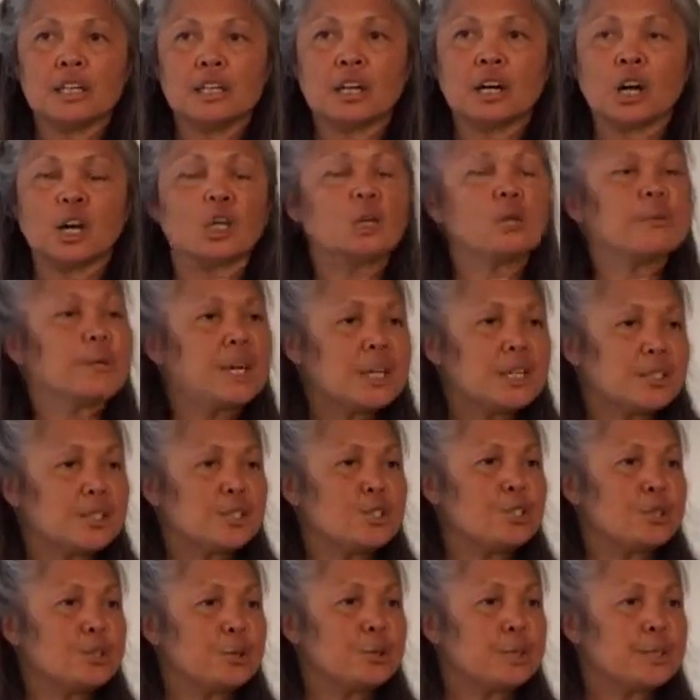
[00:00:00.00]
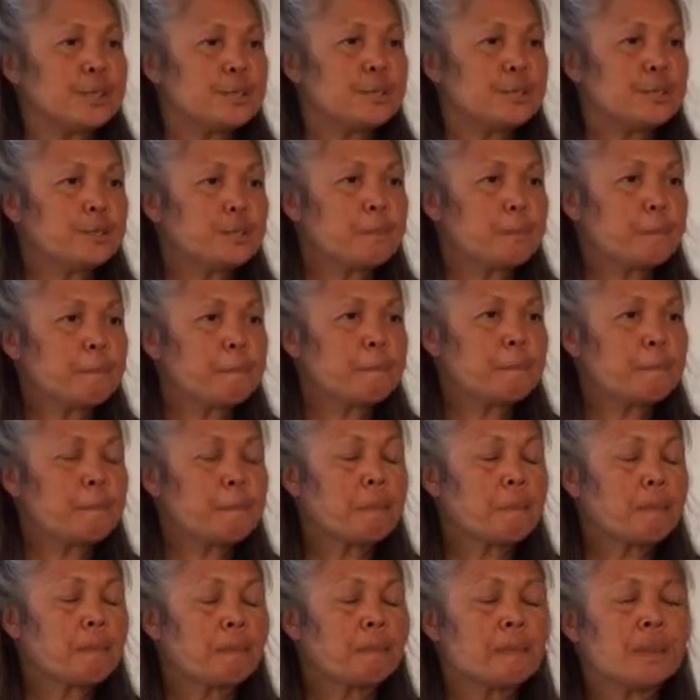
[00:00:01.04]
our creation stories.
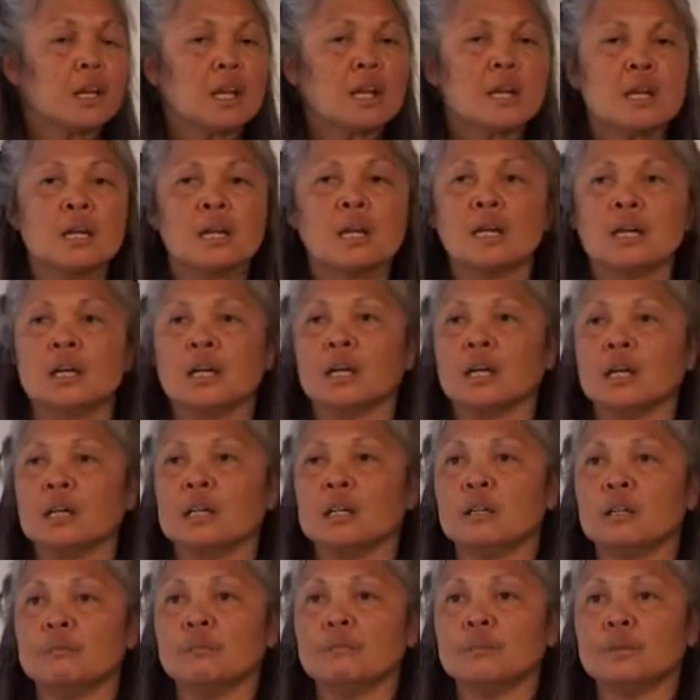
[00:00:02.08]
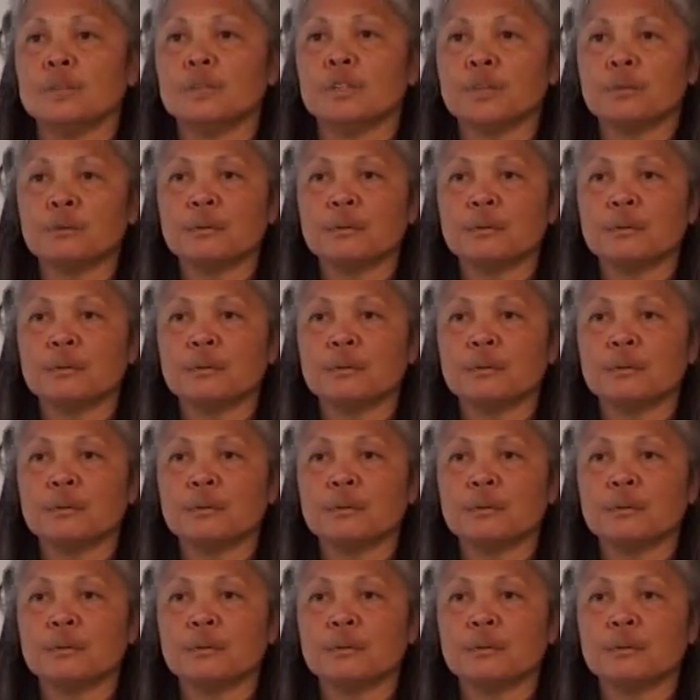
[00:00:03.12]
The